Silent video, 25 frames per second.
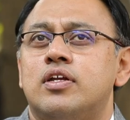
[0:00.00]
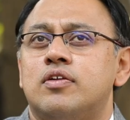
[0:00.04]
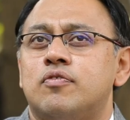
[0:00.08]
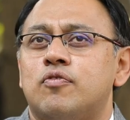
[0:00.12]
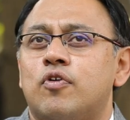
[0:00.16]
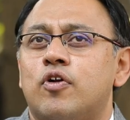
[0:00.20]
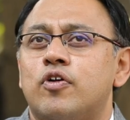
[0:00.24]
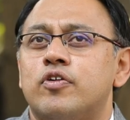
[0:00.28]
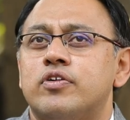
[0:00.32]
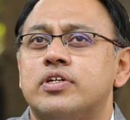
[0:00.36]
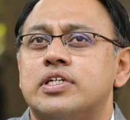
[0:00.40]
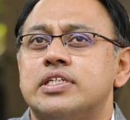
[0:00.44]

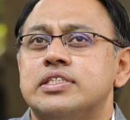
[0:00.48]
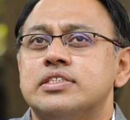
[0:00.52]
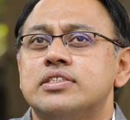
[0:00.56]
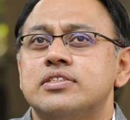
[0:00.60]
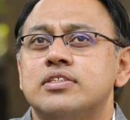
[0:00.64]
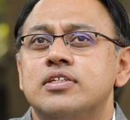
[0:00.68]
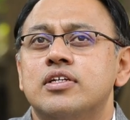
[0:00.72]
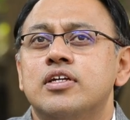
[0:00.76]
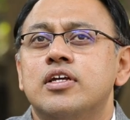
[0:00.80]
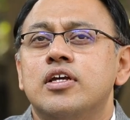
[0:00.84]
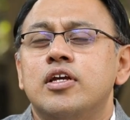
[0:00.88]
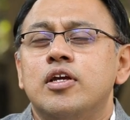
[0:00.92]
involved in
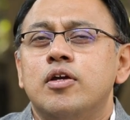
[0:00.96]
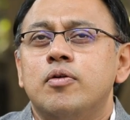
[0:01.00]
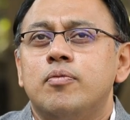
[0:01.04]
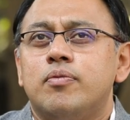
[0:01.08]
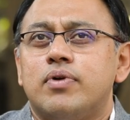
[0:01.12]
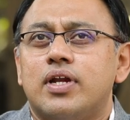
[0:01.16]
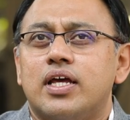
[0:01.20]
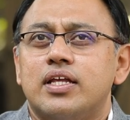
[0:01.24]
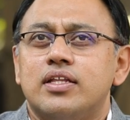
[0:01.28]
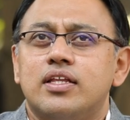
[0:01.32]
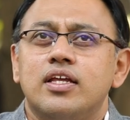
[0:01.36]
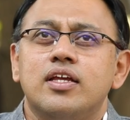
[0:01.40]
this,
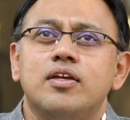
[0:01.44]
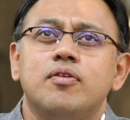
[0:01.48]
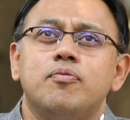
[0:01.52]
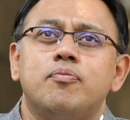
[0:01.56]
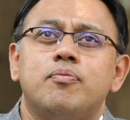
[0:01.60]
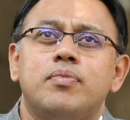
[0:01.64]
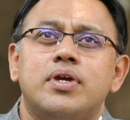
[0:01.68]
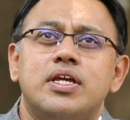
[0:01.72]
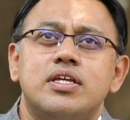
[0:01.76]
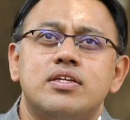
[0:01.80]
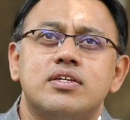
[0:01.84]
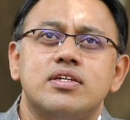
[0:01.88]
but I think
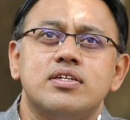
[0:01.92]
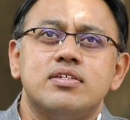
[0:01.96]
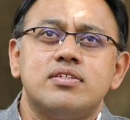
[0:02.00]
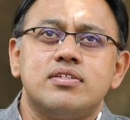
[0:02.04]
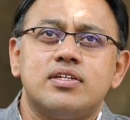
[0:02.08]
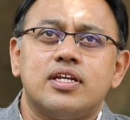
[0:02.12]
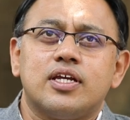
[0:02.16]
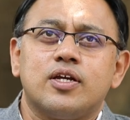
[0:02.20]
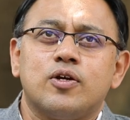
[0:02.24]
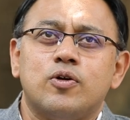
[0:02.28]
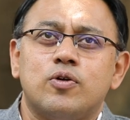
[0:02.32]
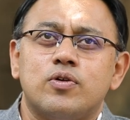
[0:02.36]
major
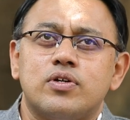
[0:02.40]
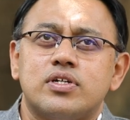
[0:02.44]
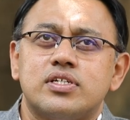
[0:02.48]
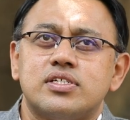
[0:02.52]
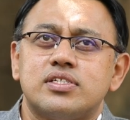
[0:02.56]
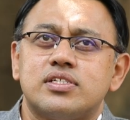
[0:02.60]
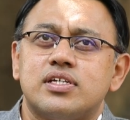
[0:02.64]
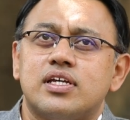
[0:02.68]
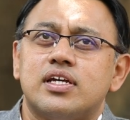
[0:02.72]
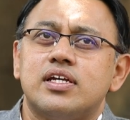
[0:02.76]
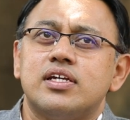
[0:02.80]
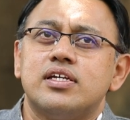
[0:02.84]

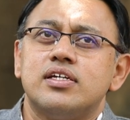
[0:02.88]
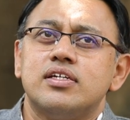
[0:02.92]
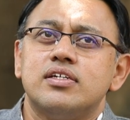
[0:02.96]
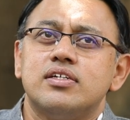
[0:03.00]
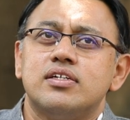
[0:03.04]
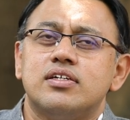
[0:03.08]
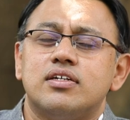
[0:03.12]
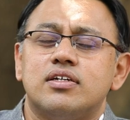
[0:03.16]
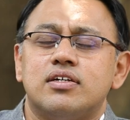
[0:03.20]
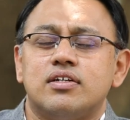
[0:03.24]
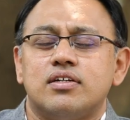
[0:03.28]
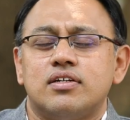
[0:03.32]
stakeholders
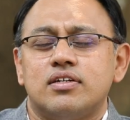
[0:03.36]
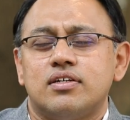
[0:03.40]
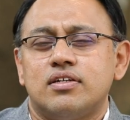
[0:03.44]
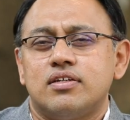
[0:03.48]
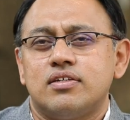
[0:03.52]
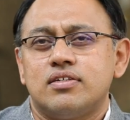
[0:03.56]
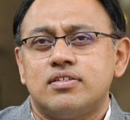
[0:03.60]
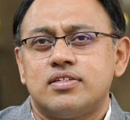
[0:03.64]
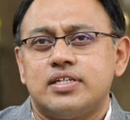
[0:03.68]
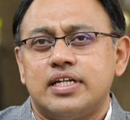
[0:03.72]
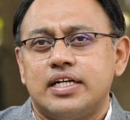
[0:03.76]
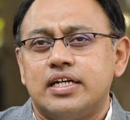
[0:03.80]

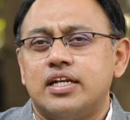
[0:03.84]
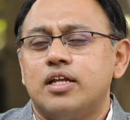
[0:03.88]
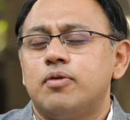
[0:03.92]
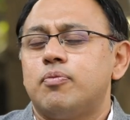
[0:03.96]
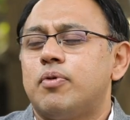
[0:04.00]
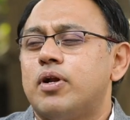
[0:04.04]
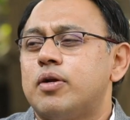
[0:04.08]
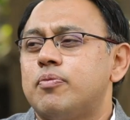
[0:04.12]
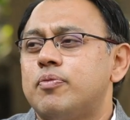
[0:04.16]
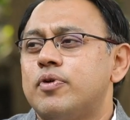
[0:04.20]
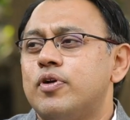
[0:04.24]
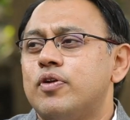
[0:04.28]
are uh, State
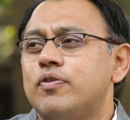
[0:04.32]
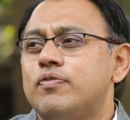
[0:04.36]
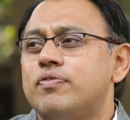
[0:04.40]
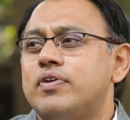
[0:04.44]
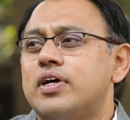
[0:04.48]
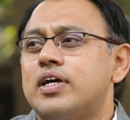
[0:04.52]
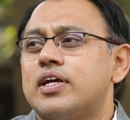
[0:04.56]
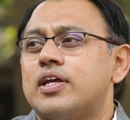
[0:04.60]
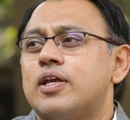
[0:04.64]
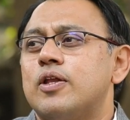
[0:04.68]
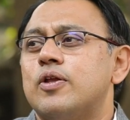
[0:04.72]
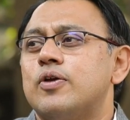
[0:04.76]
Department of
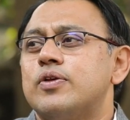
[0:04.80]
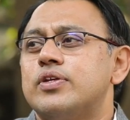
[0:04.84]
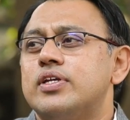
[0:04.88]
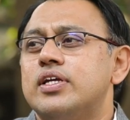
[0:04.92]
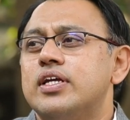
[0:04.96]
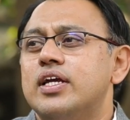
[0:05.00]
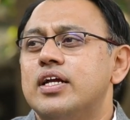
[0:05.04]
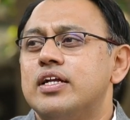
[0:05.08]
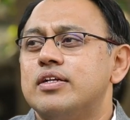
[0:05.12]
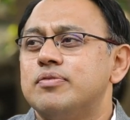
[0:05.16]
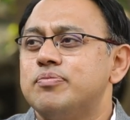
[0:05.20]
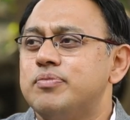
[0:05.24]

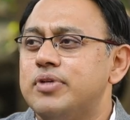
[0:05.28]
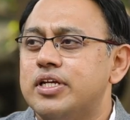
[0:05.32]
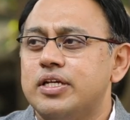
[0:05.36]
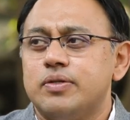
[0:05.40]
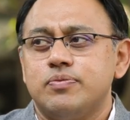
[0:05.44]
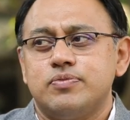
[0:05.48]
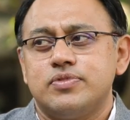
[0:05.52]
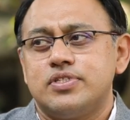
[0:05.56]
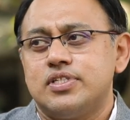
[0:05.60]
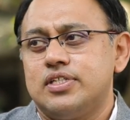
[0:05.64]
Archaeology and B M